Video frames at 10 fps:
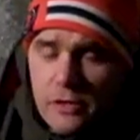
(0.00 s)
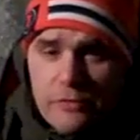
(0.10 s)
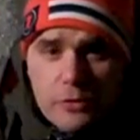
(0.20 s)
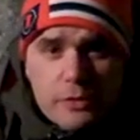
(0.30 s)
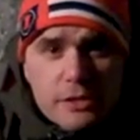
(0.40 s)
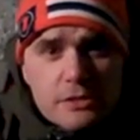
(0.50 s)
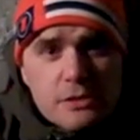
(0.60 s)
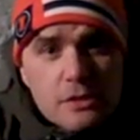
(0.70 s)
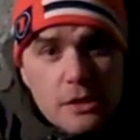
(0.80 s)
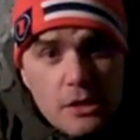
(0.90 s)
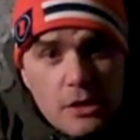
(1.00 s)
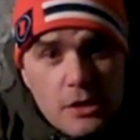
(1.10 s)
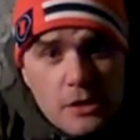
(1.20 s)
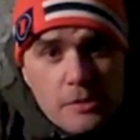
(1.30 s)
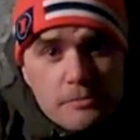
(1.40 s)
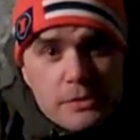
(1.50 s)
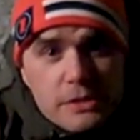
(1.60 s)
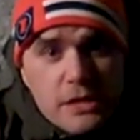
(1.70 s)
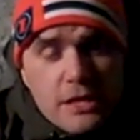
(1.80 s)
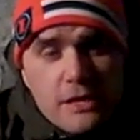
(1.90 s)
If you're interested,
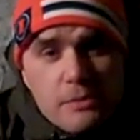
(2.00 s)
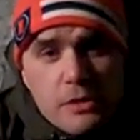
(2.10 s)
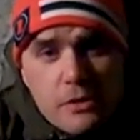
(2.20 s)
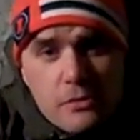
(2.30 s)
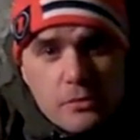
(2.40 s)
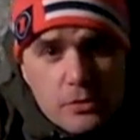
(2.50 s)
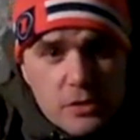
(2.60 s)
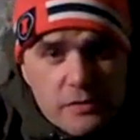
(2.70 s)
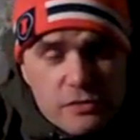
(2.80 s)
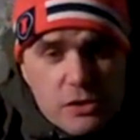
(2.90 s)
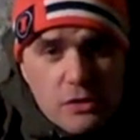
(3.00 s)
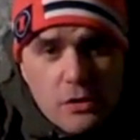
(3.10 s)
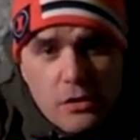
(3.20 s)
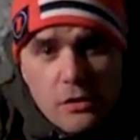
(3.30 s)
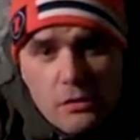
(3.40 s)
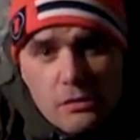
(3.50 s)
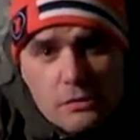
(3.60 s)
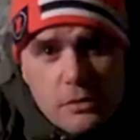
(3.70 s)
please send an email or give us a call.